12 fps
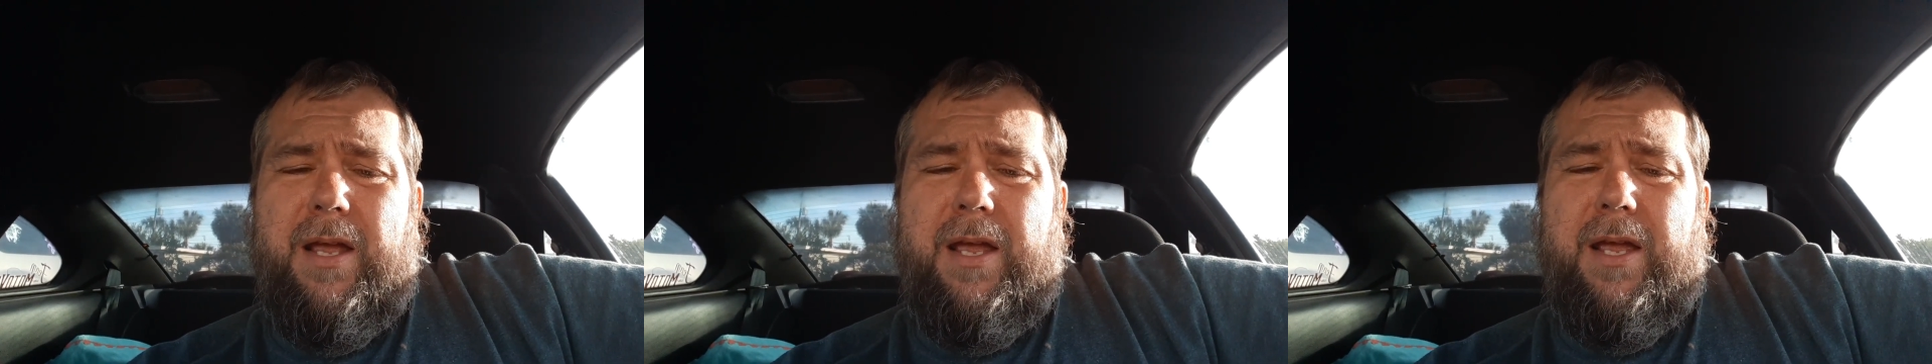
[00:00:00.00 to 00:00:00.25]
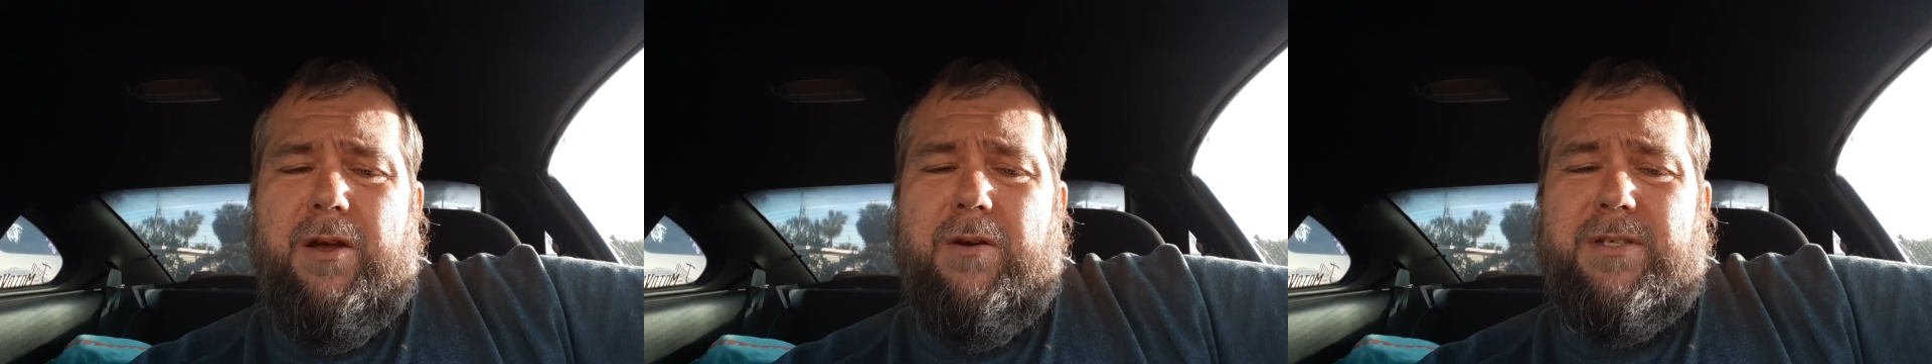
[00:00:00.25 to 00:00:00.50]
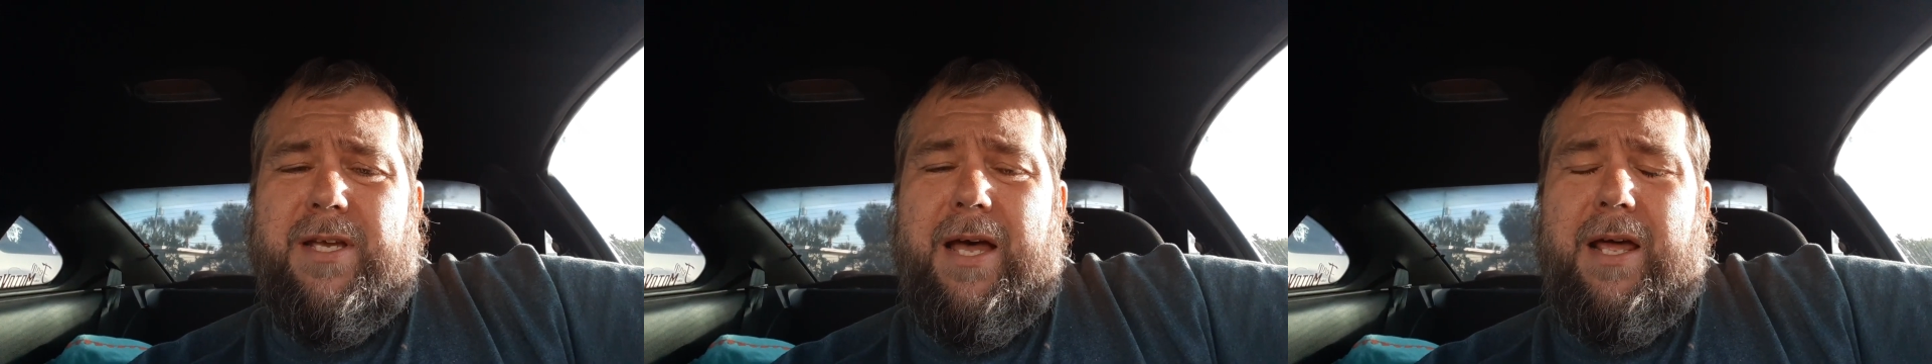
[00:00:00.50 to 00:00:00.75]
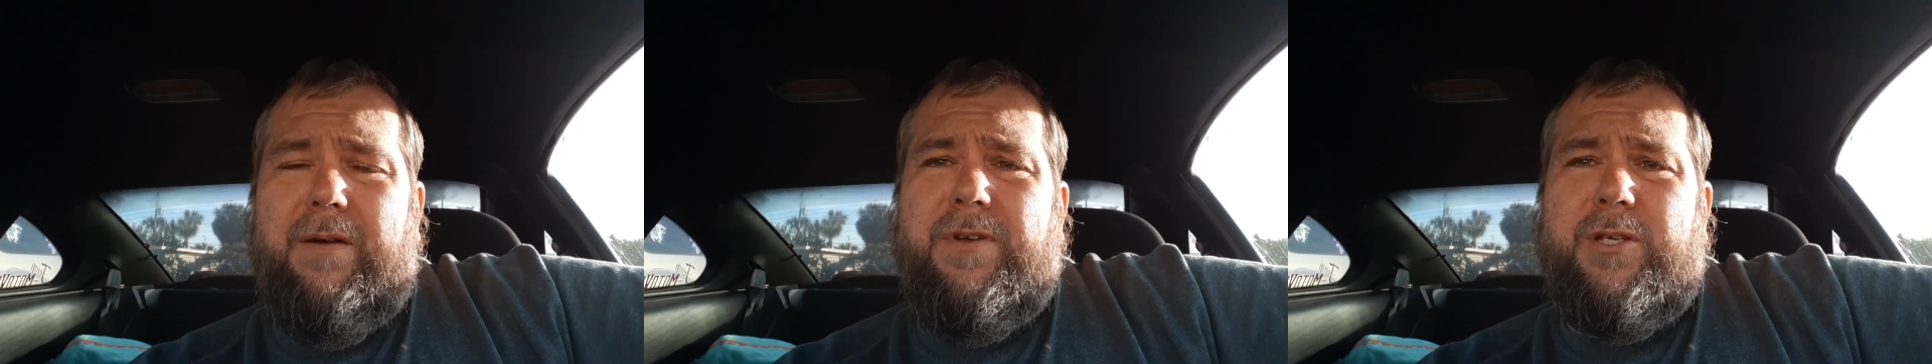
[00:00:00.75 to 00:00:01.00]
He goes
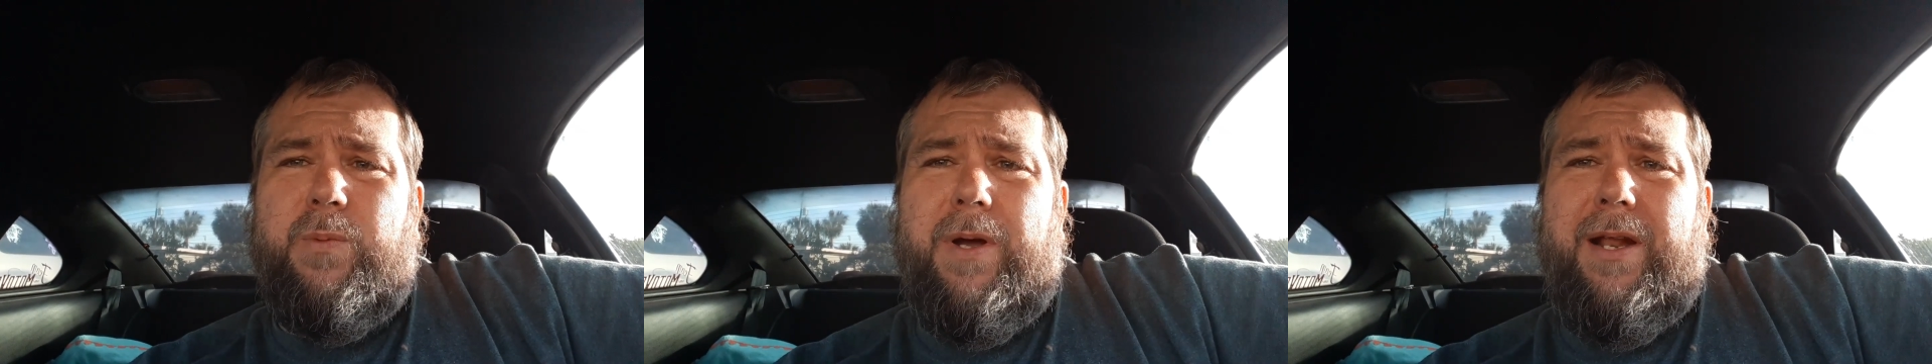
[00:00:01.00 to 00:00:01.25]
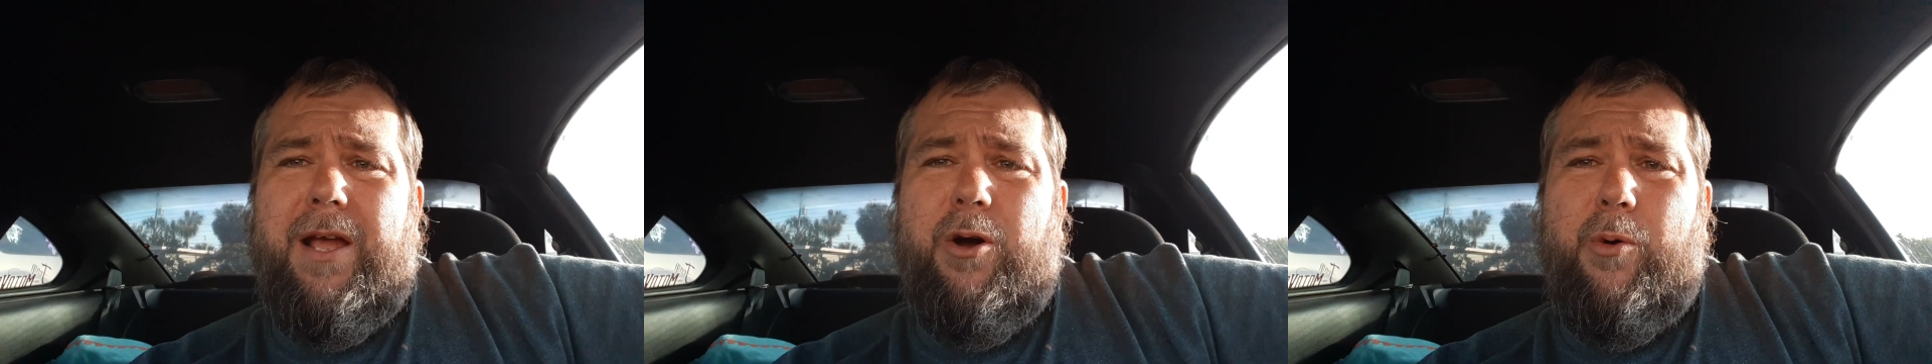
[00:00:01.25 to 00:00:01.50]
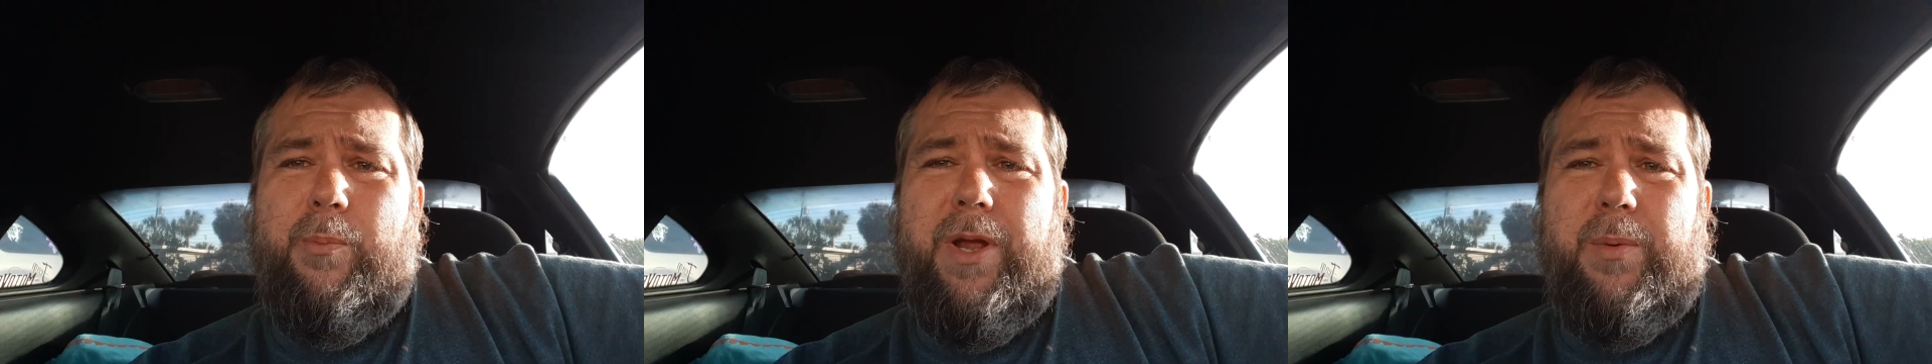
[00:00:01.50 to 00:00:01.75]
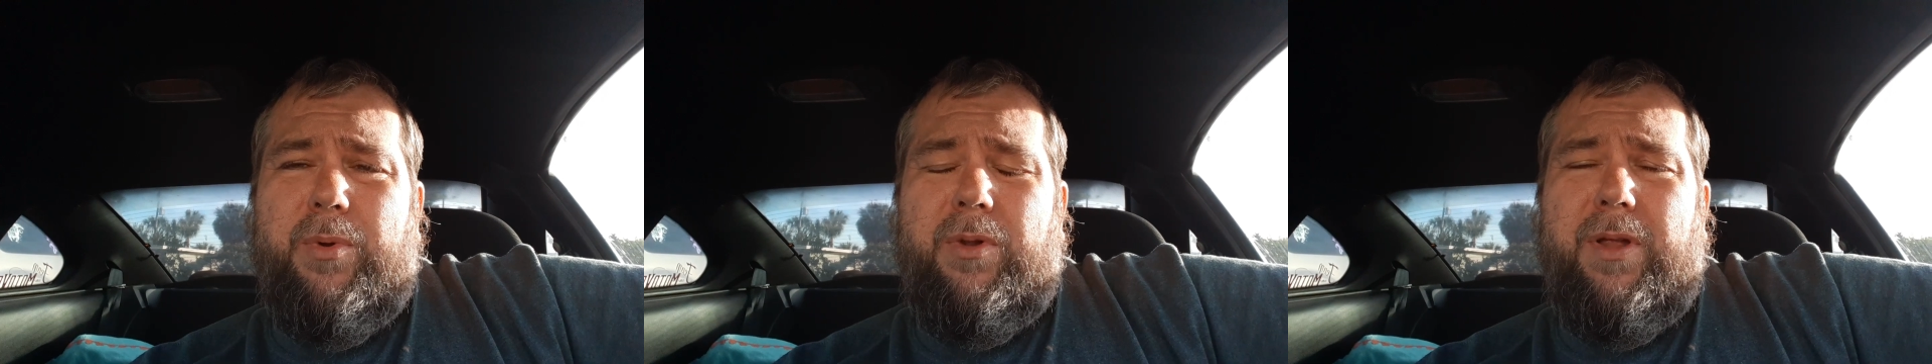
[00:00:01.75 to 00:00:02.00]
out of his way to help
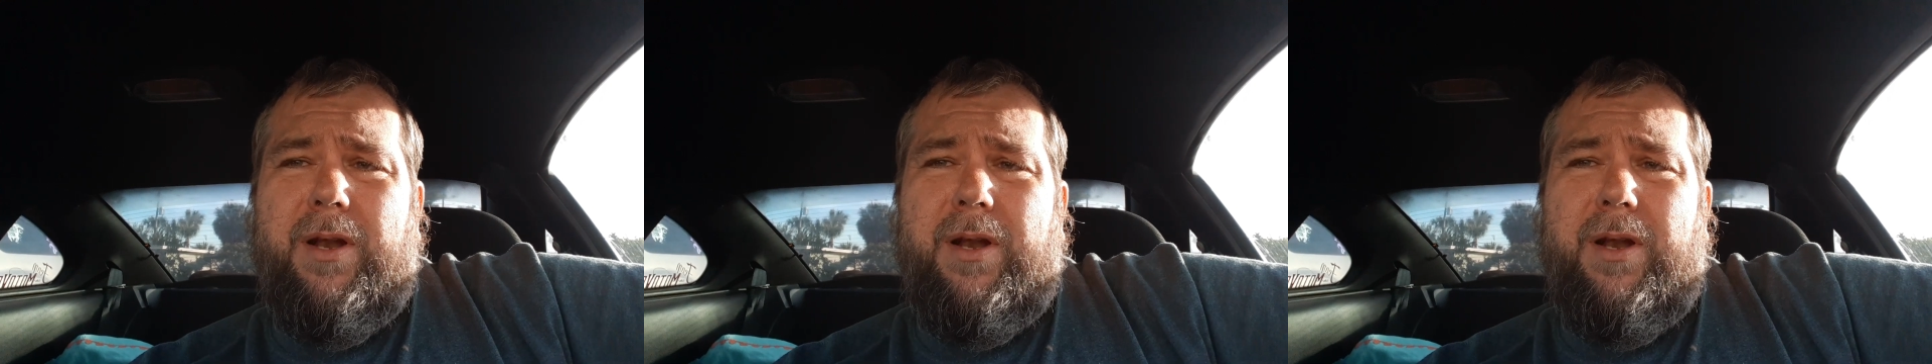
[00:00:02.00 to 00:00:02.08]
people,